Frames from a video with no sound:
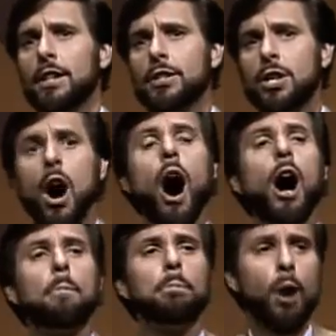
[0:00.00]
us,
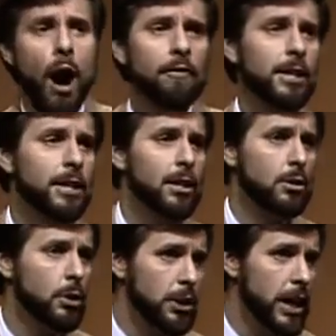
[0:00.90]
our prophet
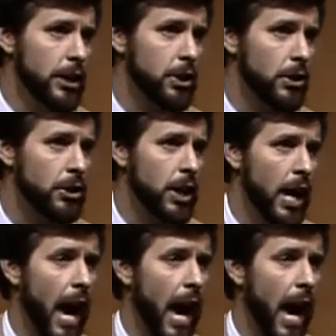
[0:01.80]
to teach us,